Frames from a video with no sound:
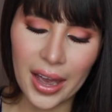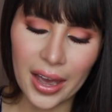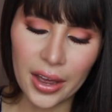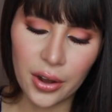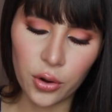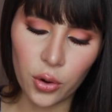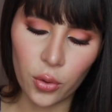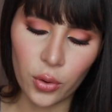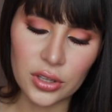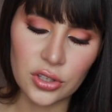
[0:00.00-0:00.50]
I
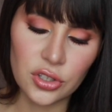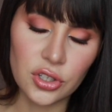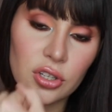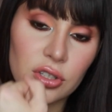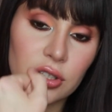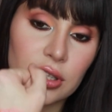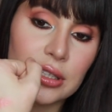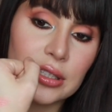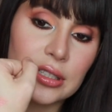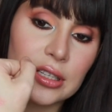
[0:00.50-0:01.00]
don't know, it's
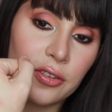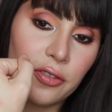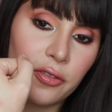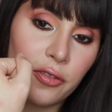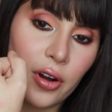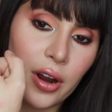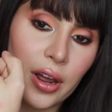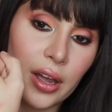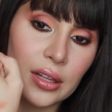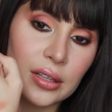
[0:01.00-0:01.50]
just a
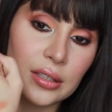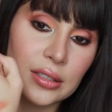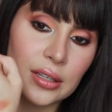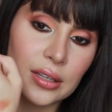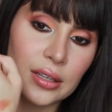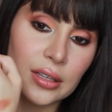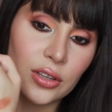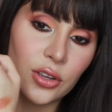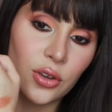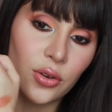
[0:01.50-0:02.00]
different,
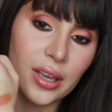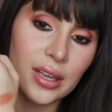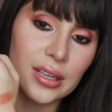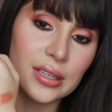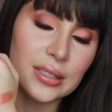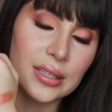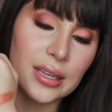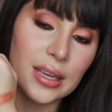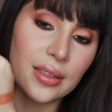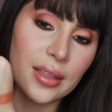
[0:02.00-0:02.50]
you can
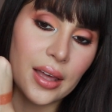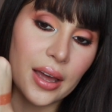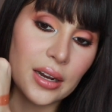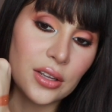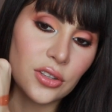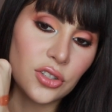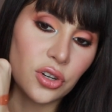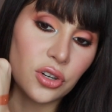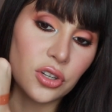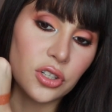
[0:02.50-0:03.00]
see that
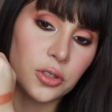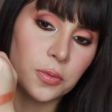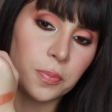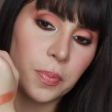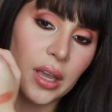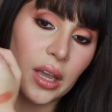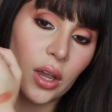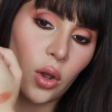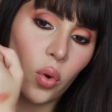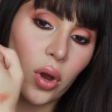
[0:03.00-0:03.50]
it turns
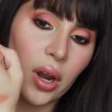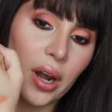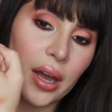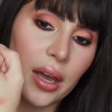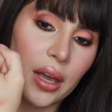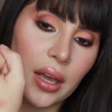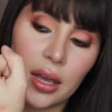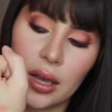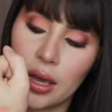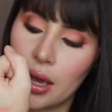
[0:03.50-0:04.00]
pink when
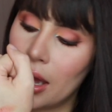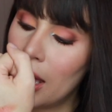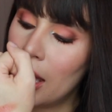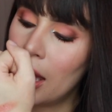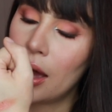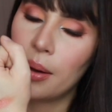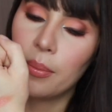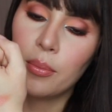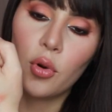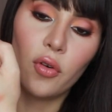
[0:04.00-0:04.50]
I
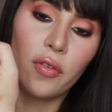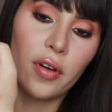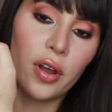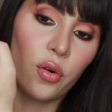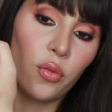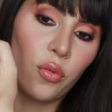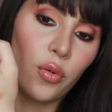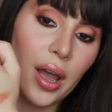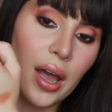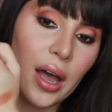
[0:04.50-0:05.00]
move it
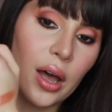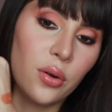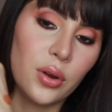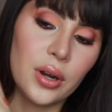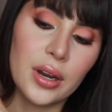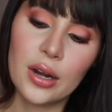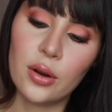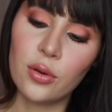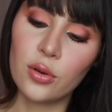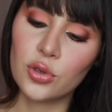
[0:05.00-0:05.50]
around.
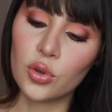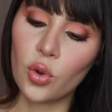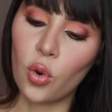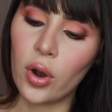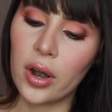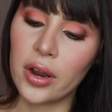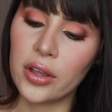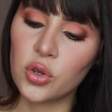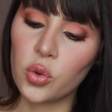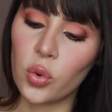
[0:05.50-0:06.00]
It looks
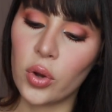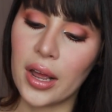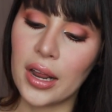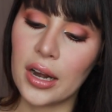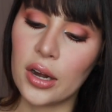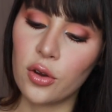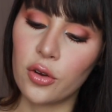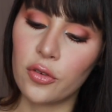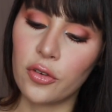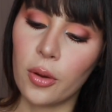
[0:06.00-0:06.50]
orange when I
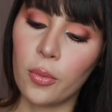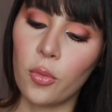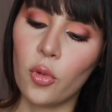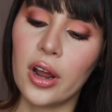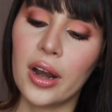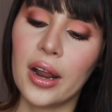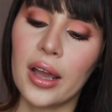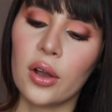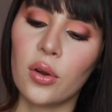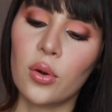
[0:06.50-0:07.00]
look from
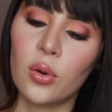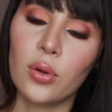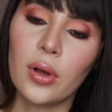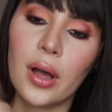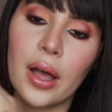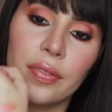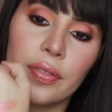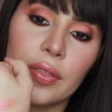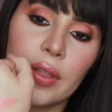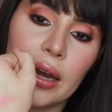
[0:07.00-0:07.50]
one angle,
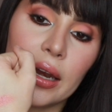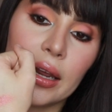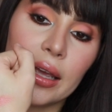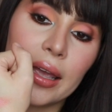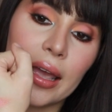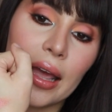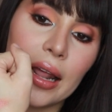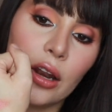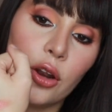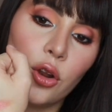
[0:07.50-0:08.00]
and then it
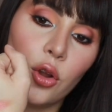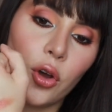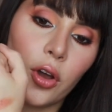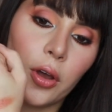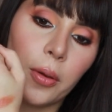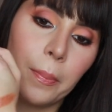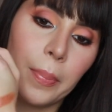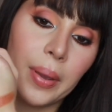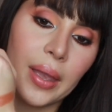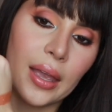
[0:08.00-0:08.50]
can
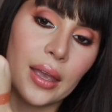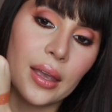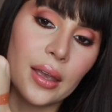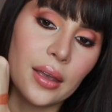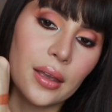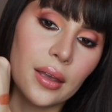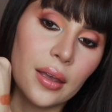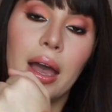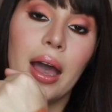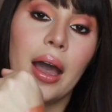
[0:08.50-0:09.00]
look
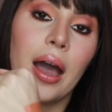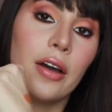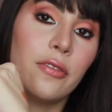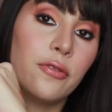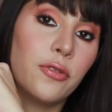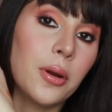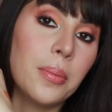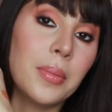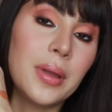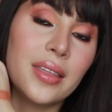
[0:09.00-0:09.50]
pink. And
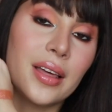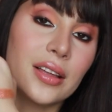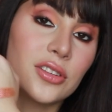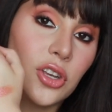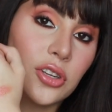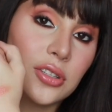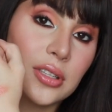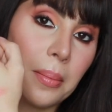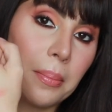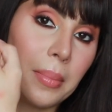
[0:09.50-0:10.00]
for me, that's
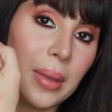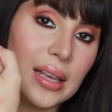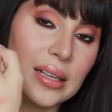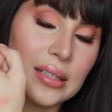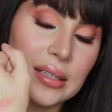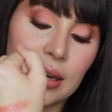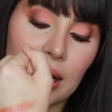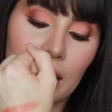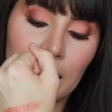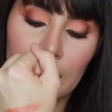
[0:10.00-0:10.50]
just
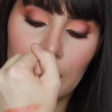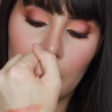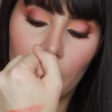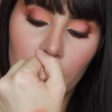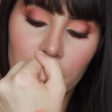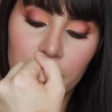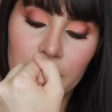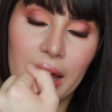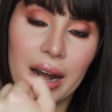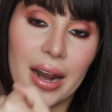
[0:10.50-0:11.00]
amazing. I
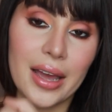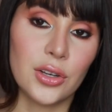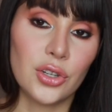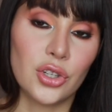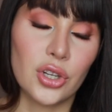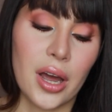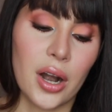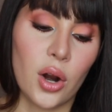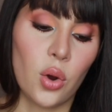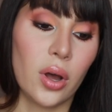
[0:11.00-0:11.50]
love that
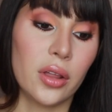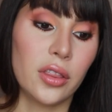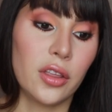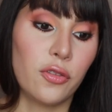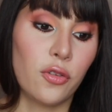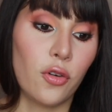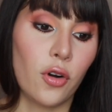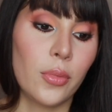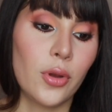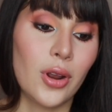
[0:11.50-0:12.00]
eyeshadow, and the
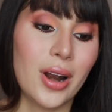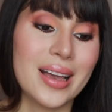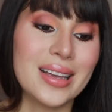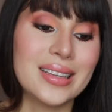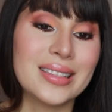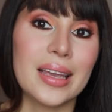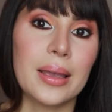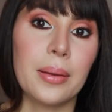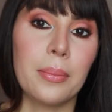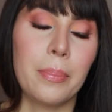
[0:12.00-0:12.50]
formula
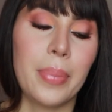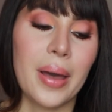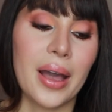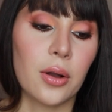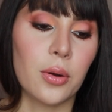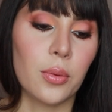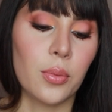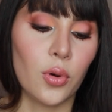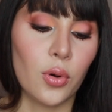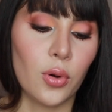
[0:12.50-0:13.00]
is
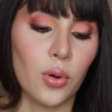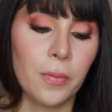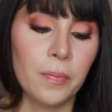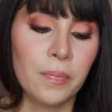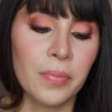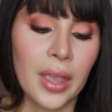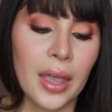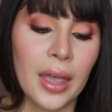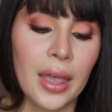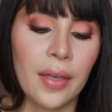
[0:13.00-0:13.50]
impeccable.
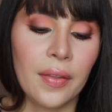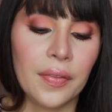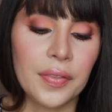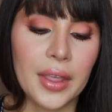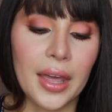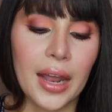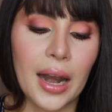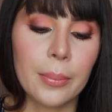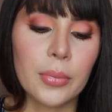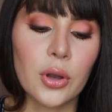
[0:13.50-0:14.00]

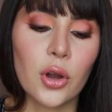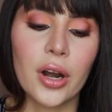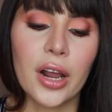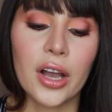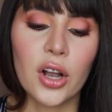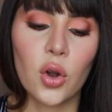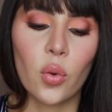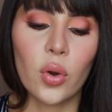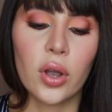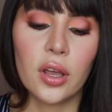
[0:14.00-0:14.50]
Then I'm
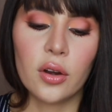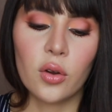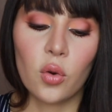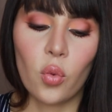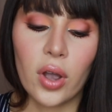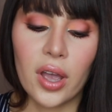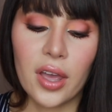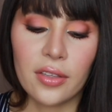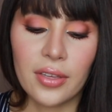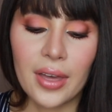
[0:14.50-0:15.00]
gonna go in
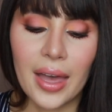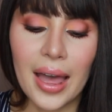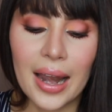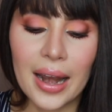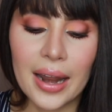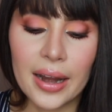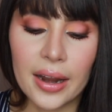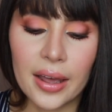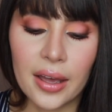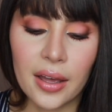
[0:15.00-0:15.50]
with
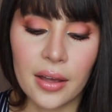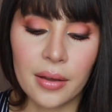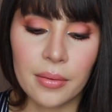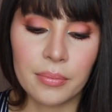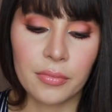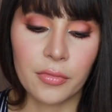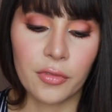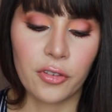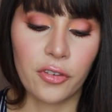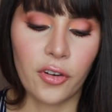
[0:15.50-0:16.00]
Helena
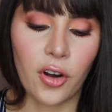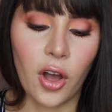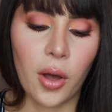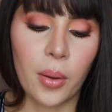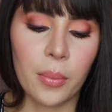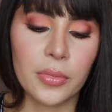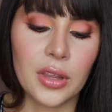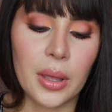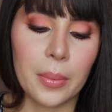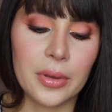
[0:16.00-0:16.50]

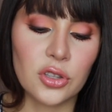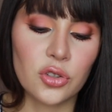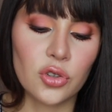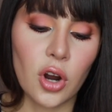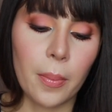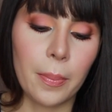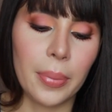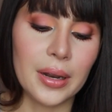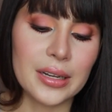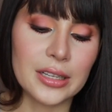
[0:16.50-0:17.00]
from the
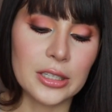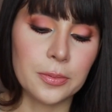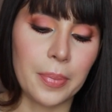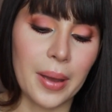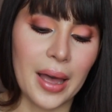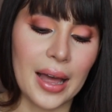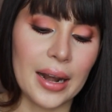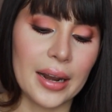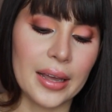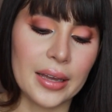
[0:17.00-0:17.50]
Metropolis
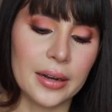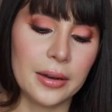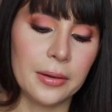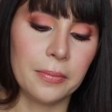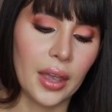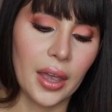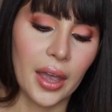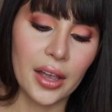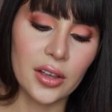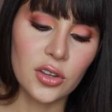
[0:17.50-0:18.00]
palette
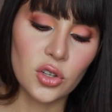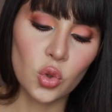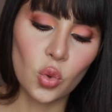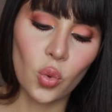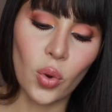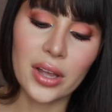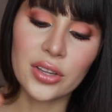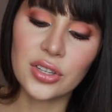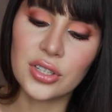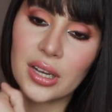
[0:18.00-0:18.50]
and
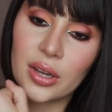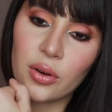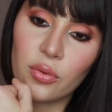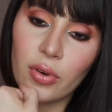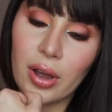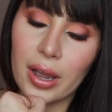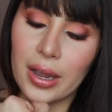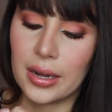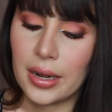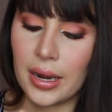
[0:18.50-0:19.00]
swatch it
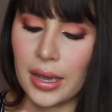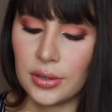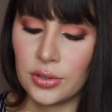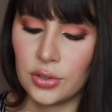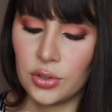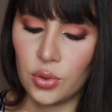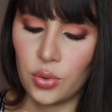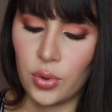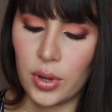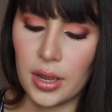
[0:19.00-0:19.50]
right
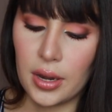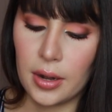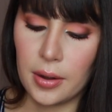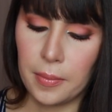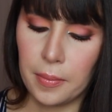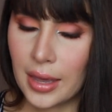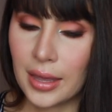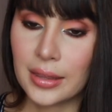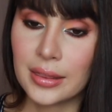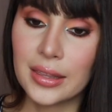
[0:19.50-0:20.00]
next to it.
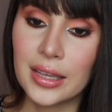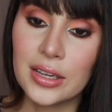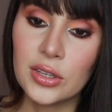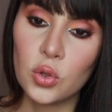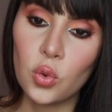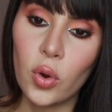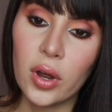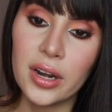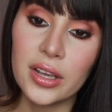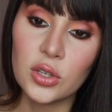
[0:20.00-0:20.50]
This
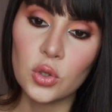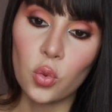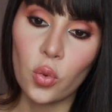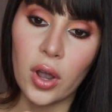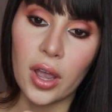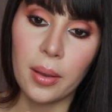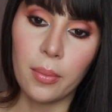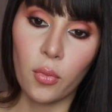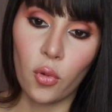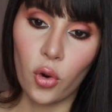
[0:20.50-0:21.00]
one is
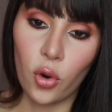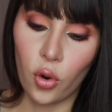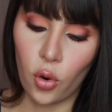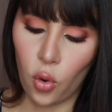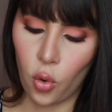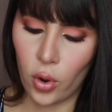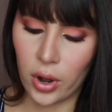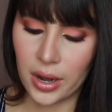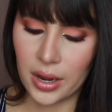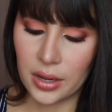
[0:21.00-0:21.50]
way more
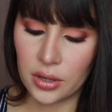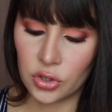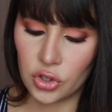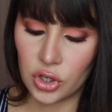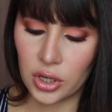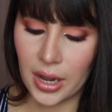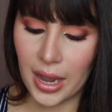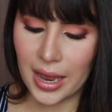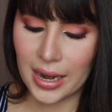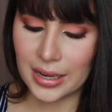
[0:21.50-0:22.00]

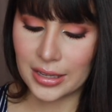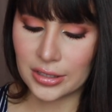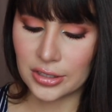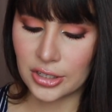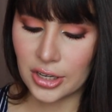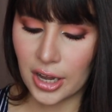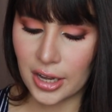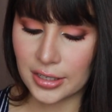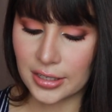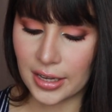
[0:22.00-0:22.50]
orange, and it
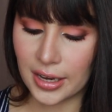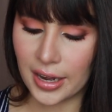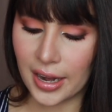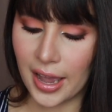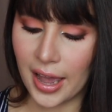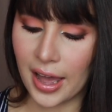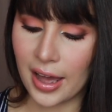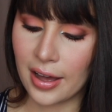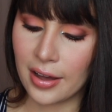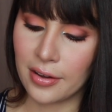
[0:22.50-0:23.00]
doesn't
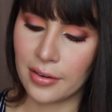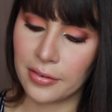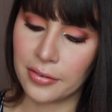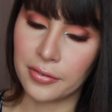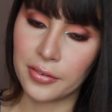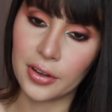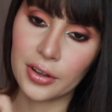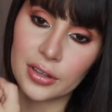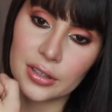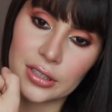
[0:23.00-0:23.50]
have
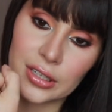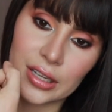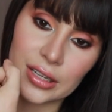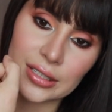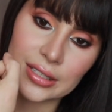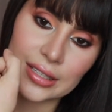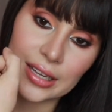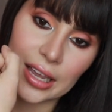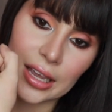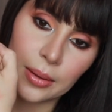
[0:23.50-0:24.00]
the
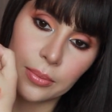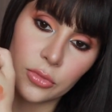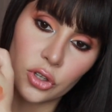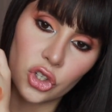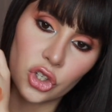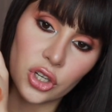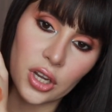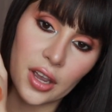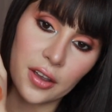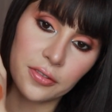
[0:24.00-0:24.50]
same
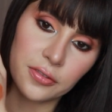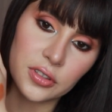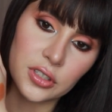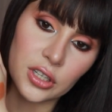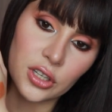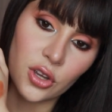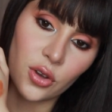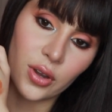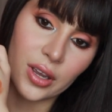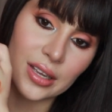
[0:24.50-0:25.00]
shift.
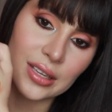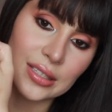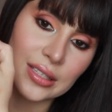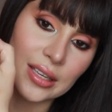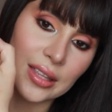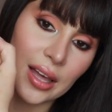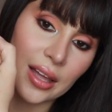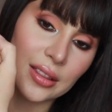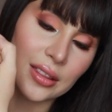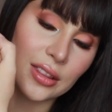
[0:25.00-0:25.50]
You can see
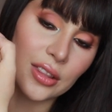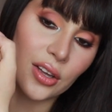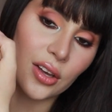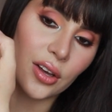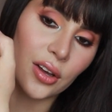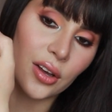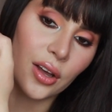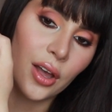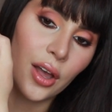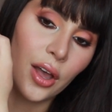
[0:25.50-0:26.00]
that
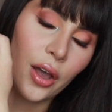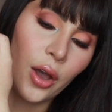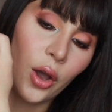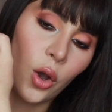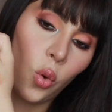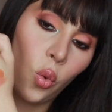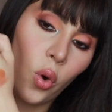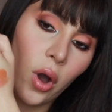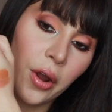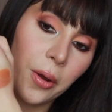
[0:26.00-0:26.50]
the
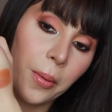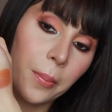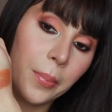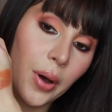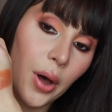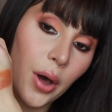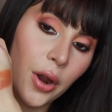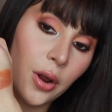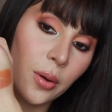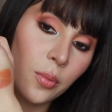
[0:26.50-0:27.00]
one on
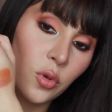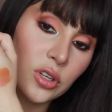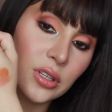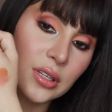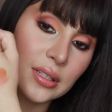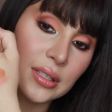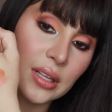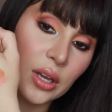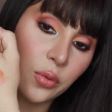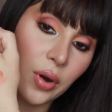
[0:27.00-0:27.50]
bottom, which
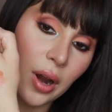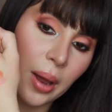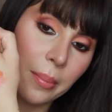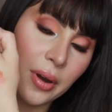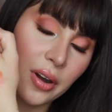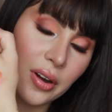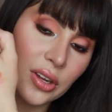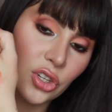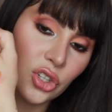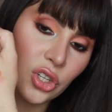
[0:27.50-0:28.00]
is the
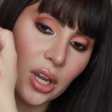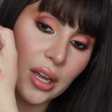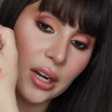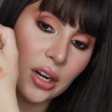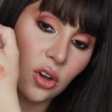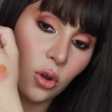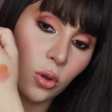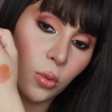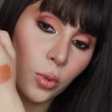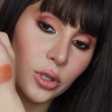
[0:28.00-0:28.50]
Cranberry
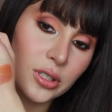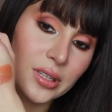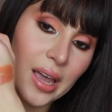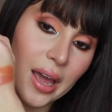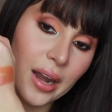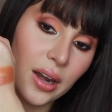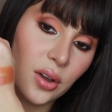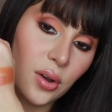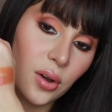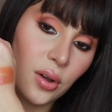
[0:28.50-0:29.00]
shade called
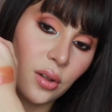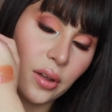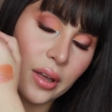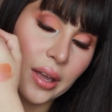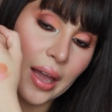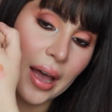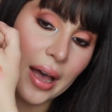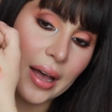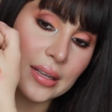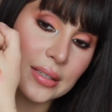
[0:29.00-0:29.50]
Botanical,
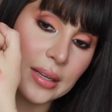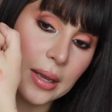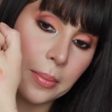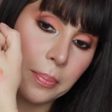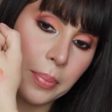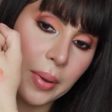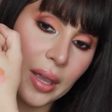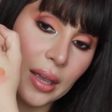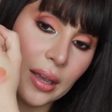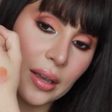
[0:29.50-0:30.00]
it has a
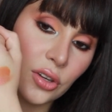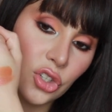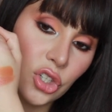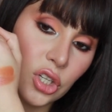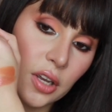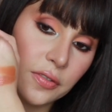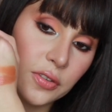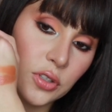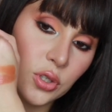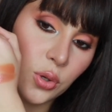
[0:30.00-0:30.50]
pink
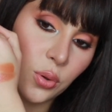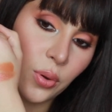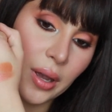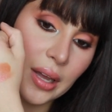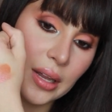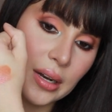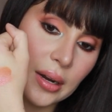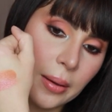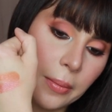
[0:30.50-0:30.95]
shift to it.